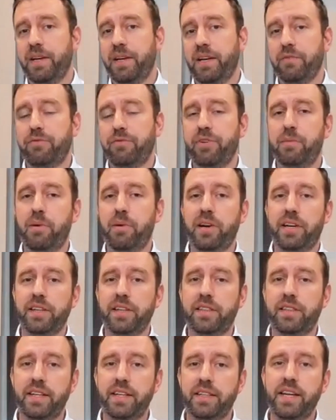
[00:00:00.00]
being a free
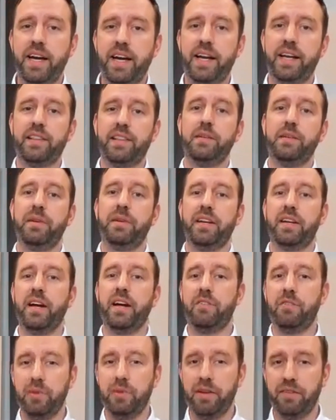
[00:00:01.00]
market think tank, limited
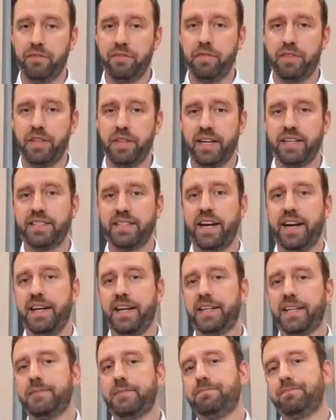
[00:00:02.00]
government think
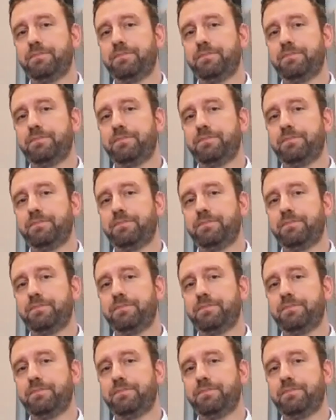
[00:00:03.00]
tank,